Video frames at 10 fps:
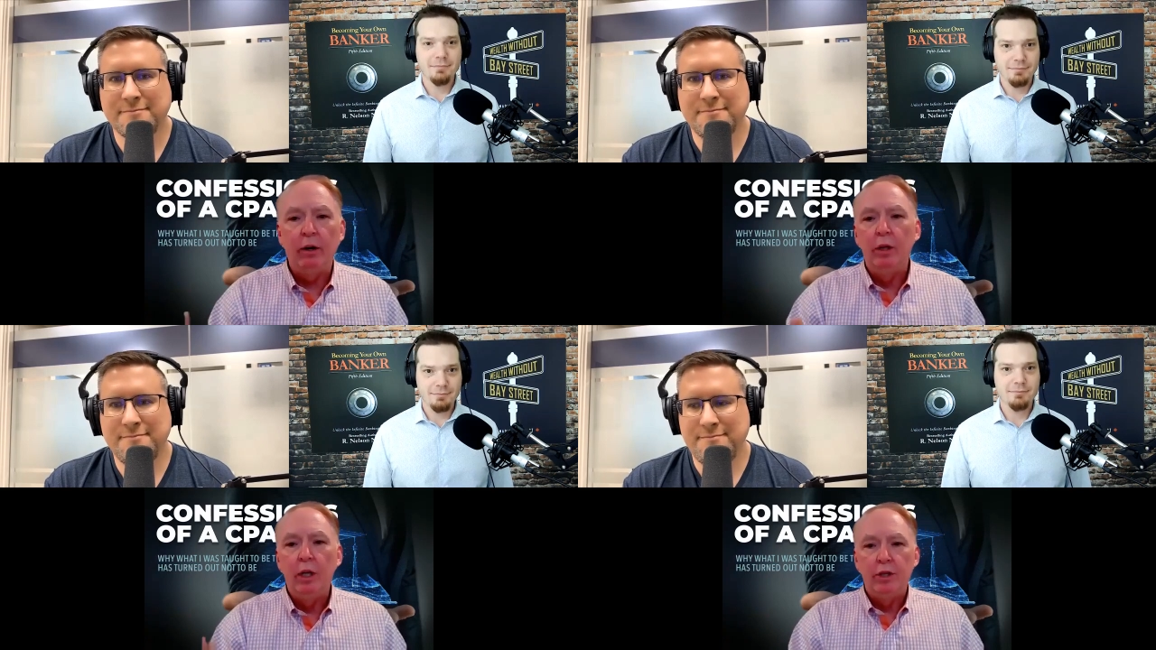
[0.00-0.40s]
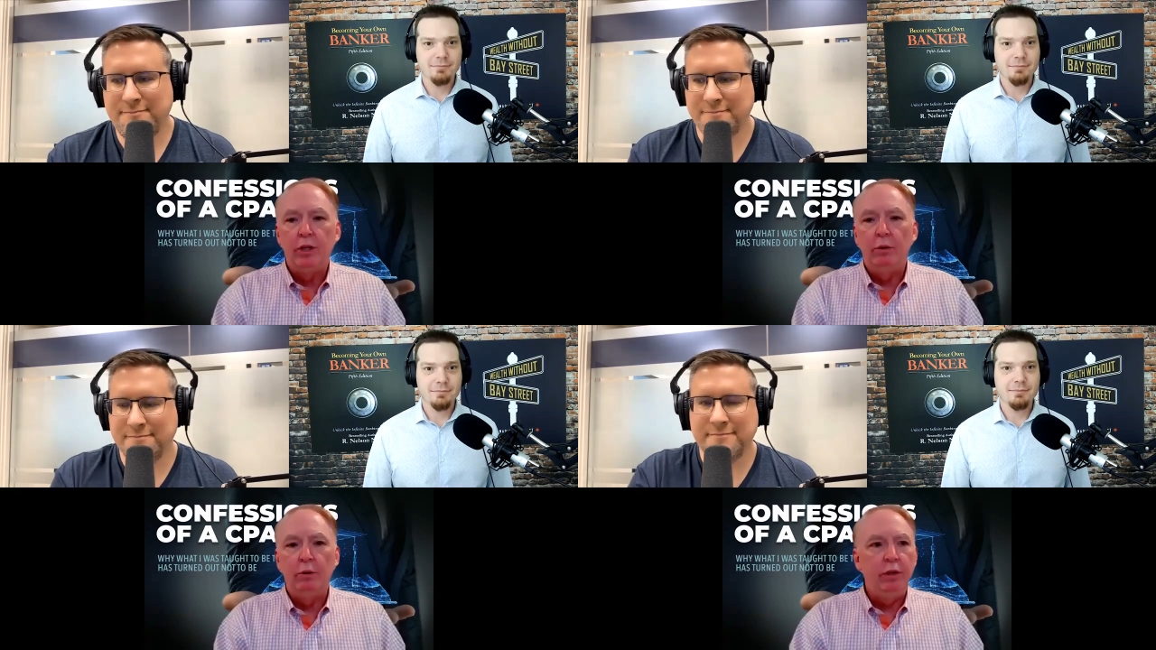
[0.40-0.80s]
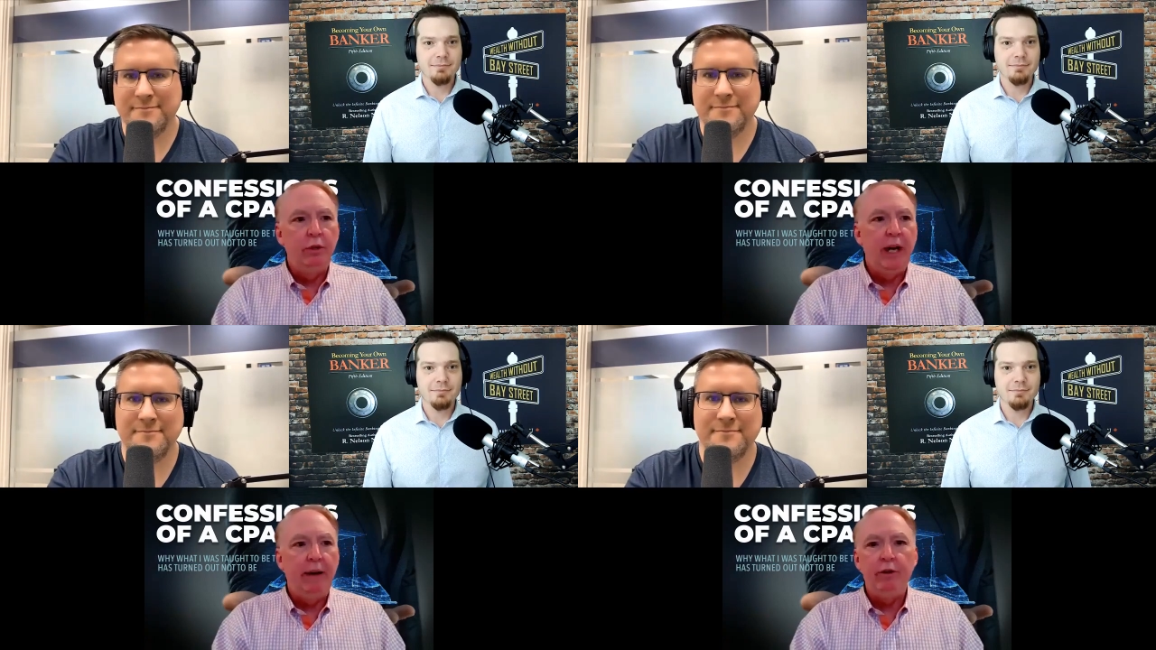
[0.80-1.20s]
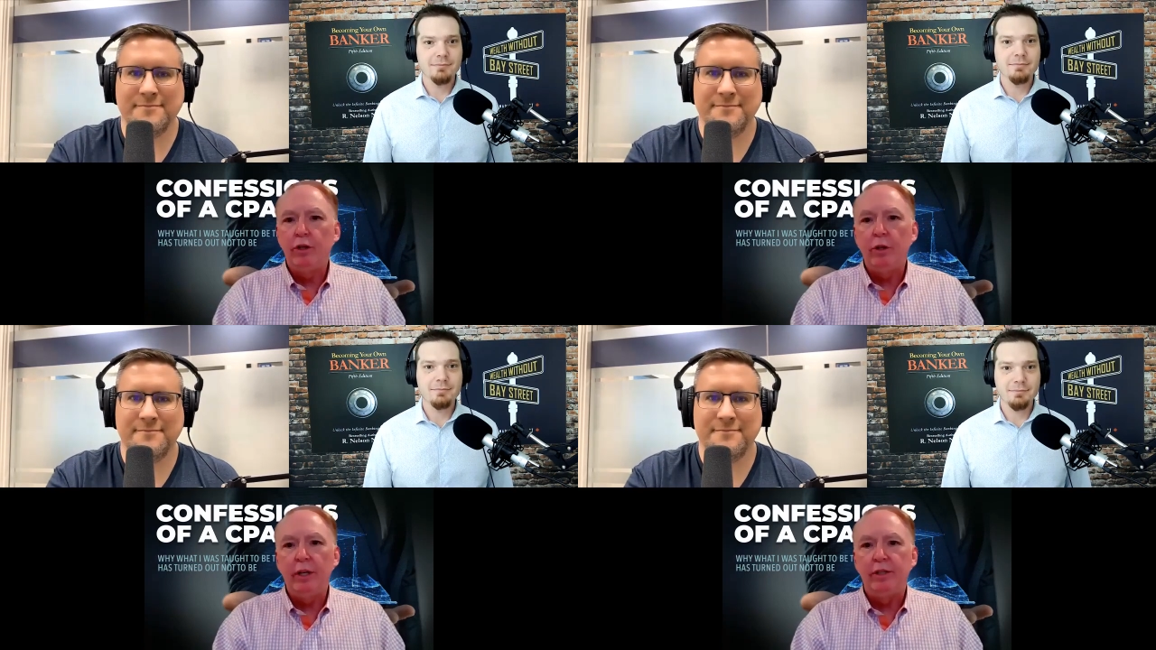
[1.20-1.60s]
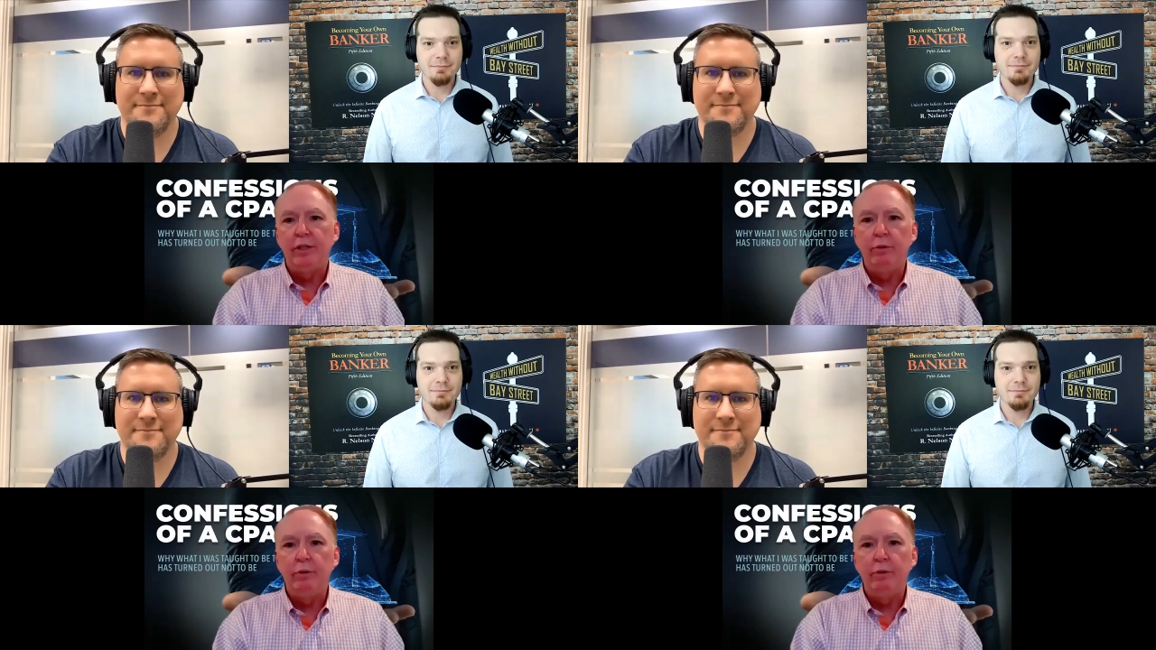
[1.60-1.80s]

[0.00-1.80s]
Speaker 1: And I go, so you have your choice.